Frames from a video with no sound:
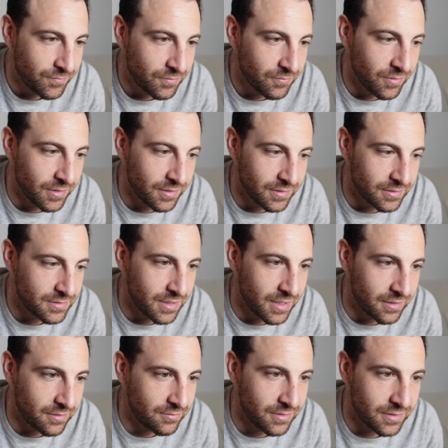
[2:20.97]
Right.
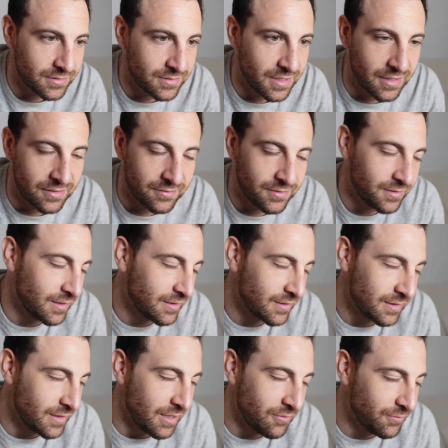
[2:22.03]
Exactly. And
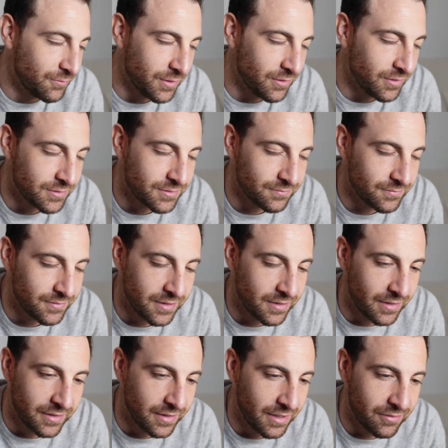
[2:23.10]
that would be awesome.
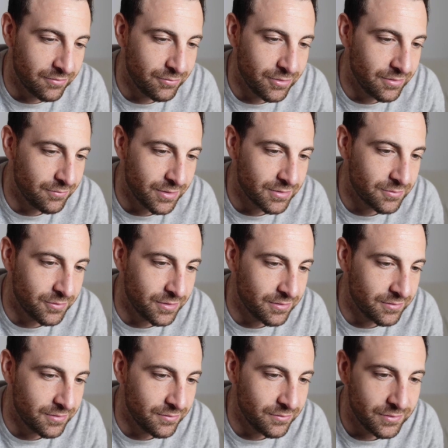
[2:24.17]
And that would be the best way to
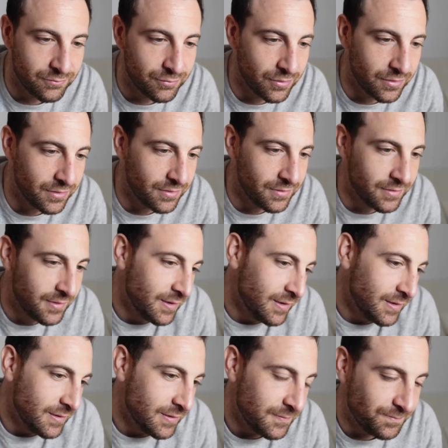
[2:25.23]
do it. But
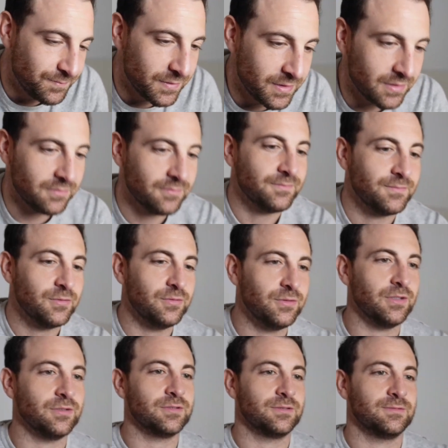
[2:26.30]
who
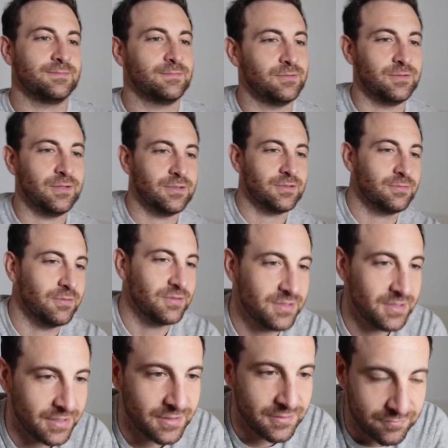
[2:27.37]
knows? Who knows? We'll
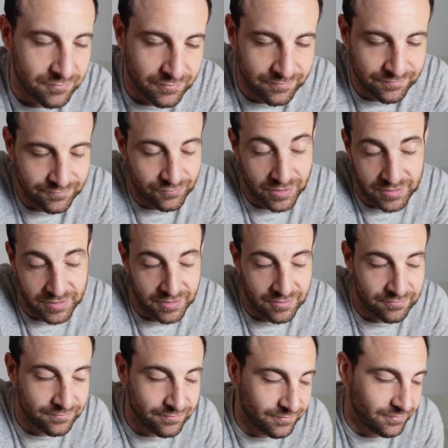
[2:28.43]
see. Right
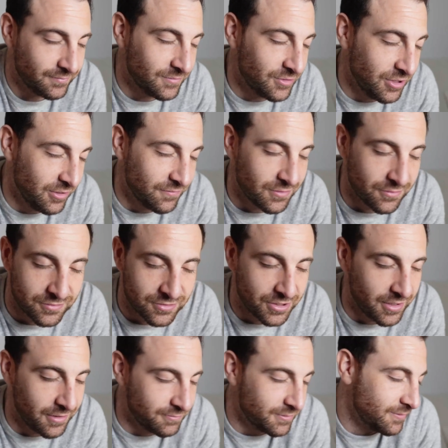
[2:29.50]
now, Chiefs are the
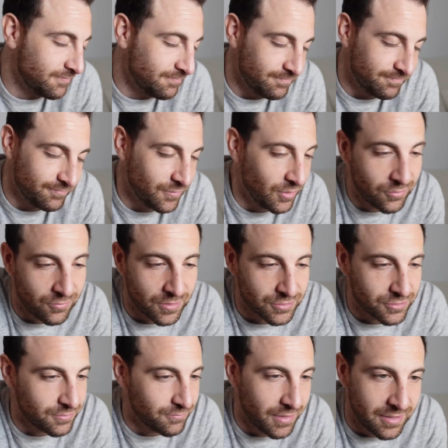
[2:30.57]
champs. No
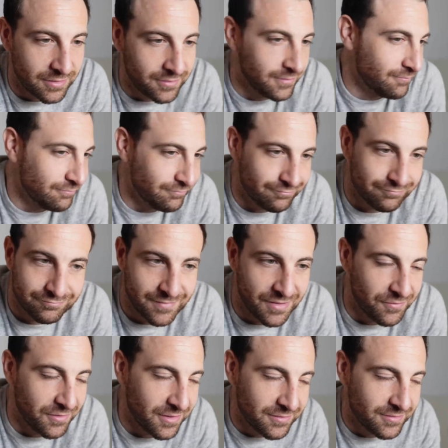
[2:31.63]
question about it.
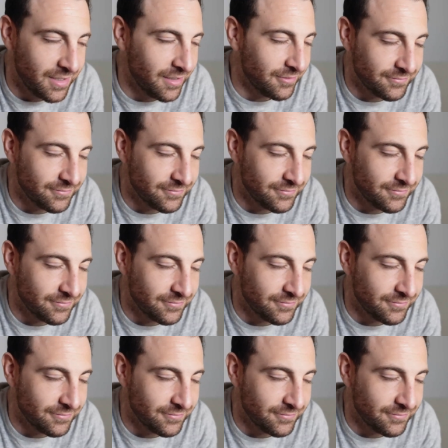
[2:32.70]
Never had a doubt.